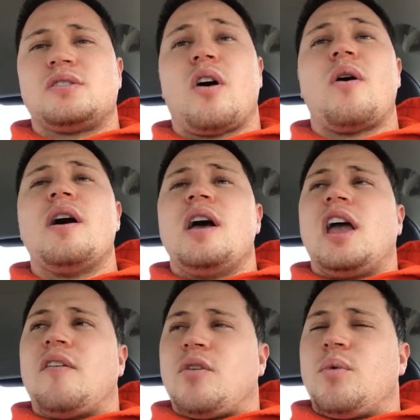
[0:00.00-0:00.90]
So
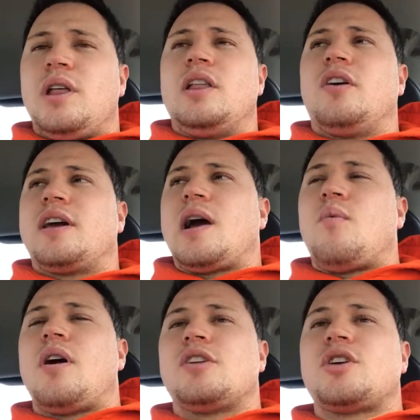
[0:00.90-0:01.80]
if you're really looking at
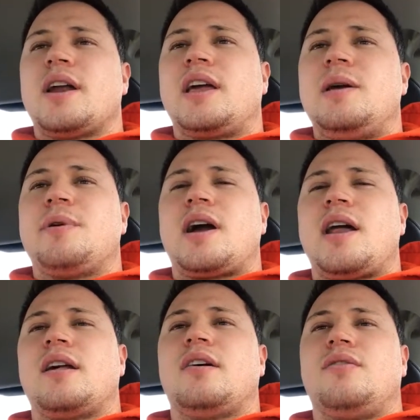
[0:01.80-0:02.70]
one and trying to keep it
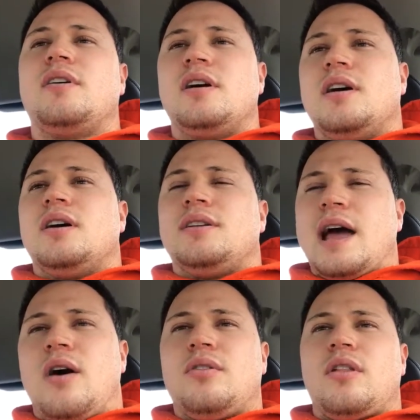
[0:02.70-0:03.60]
kind of
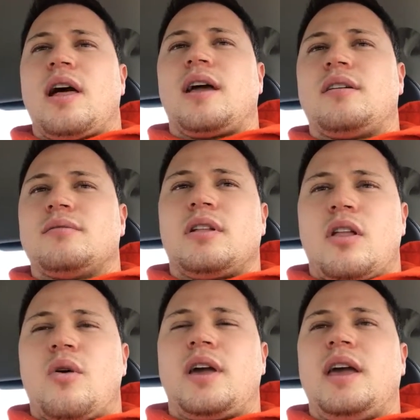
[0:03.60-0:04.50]
down, like a
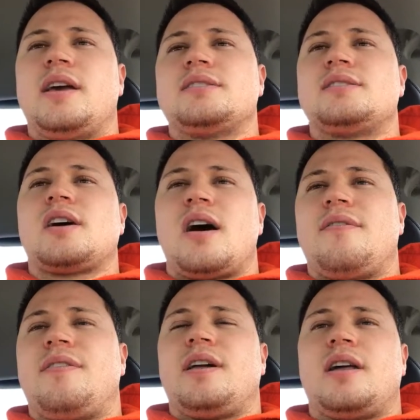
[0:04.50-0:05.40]
low key and
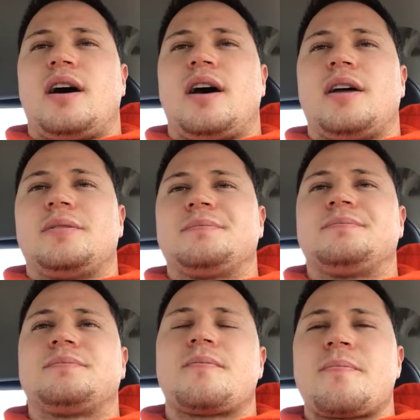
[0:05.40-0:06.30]
stuff, and
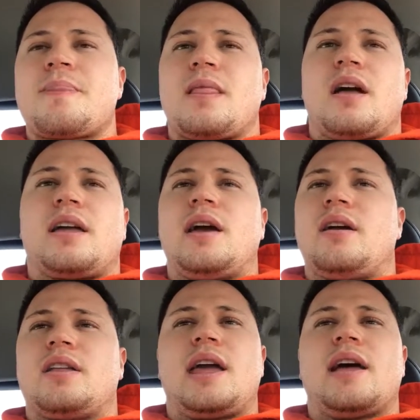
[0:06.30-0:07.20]

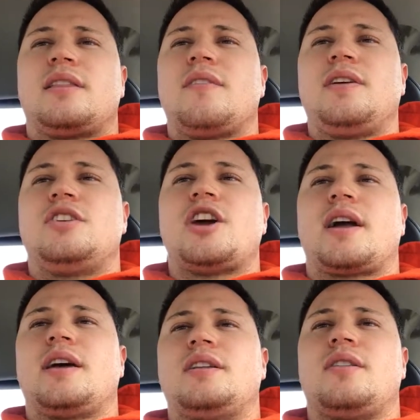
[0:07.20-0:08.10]
yeah, definitely
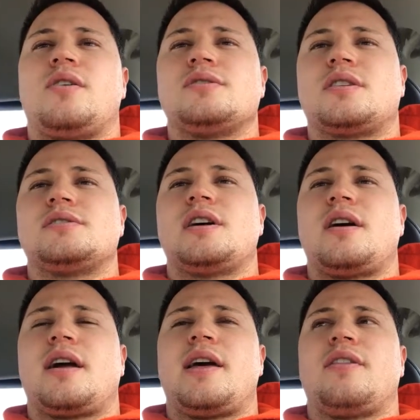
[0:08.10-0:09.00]
check into those, because
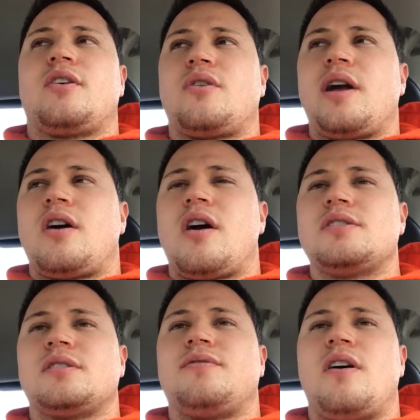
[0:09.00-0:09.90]
they're great
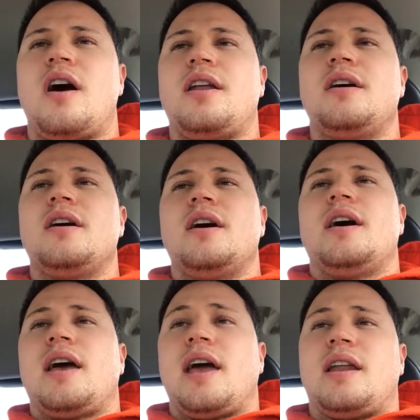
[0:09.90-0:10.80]
cars. They're fun,
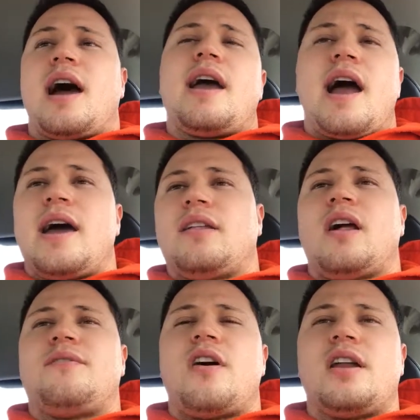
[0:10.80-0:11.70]
and I had a
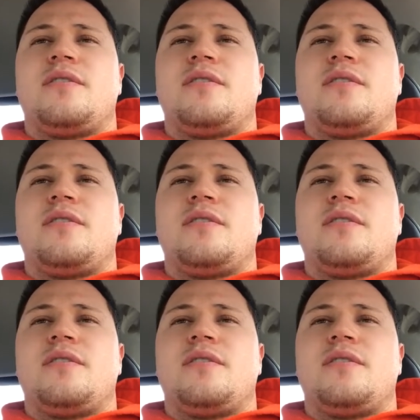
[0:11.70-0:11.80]
lot of fun.